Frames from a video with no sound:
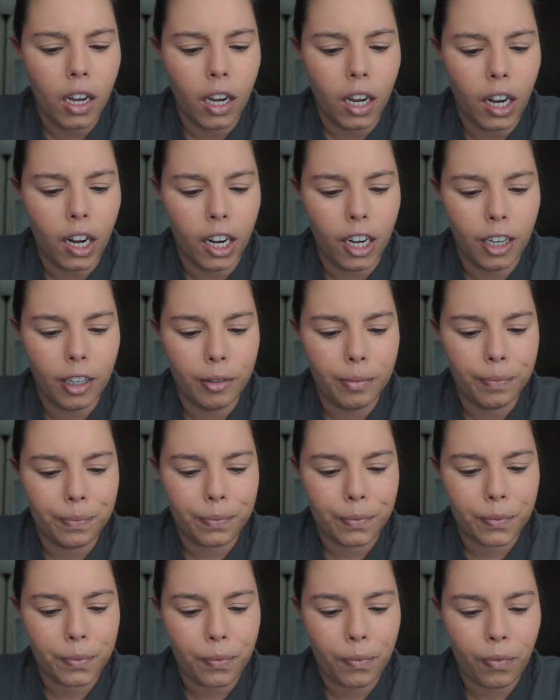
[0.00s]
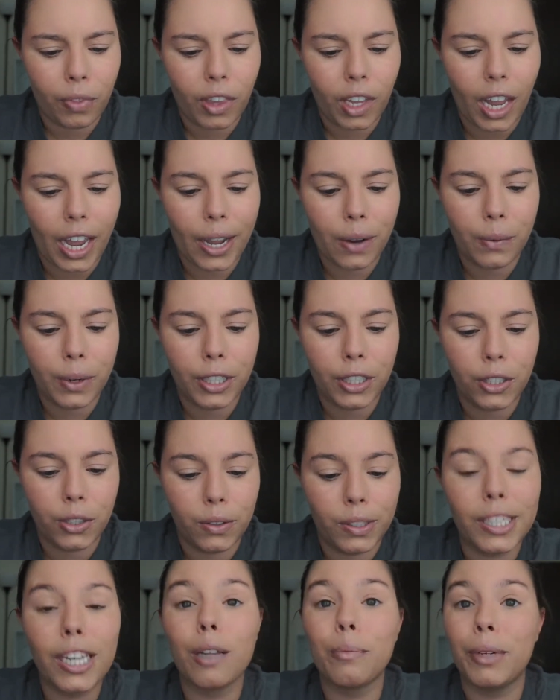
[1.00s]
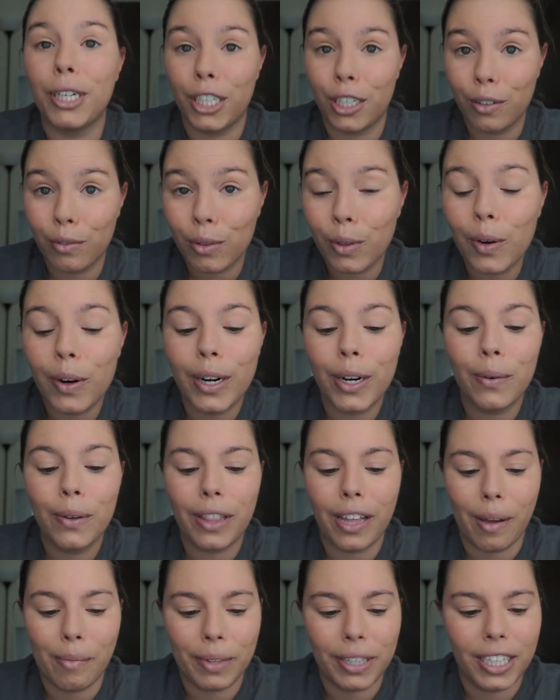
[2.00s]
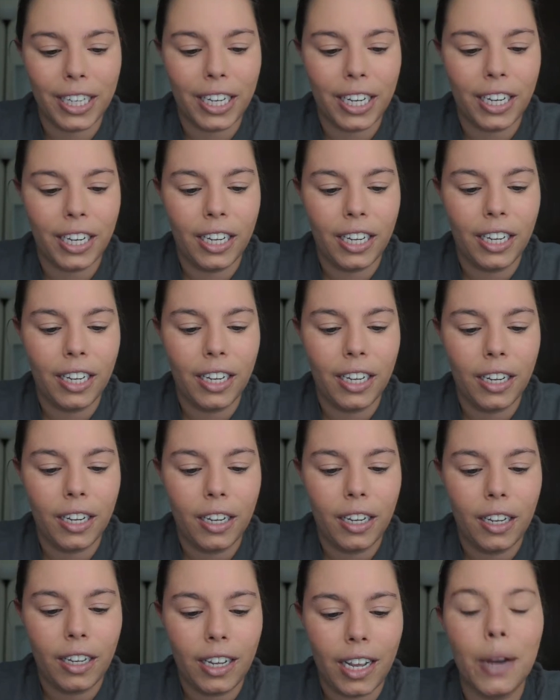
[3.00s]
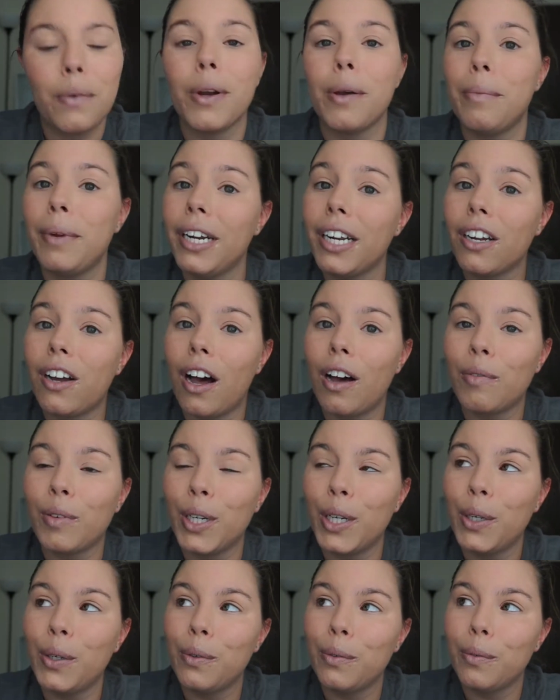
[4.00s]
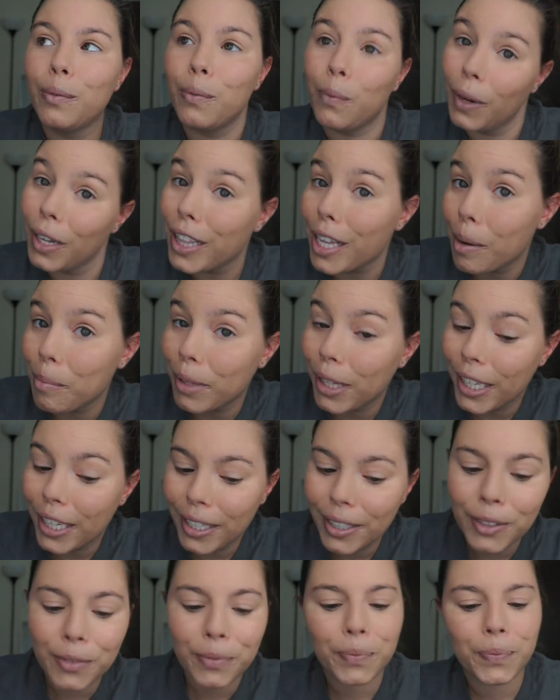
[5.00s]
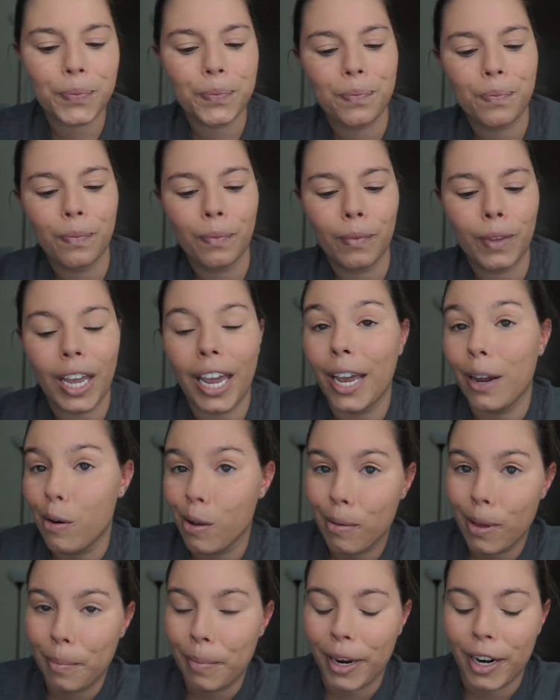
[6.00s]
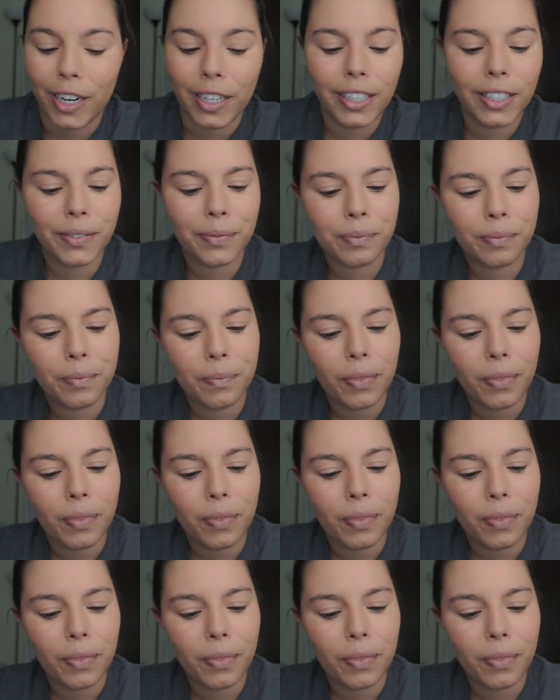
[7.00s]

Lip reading: I went to Celebration, Florida with Emily. I went mini golfing with Emily and with my parents.